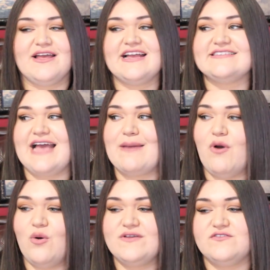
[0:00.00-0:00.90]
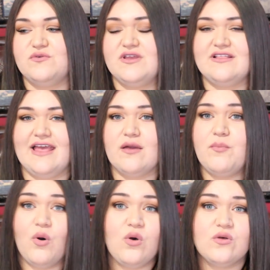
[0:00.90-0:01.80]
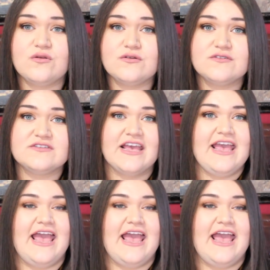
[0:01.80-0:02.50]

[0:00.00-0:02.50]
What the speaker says: because I'm always doing like polls,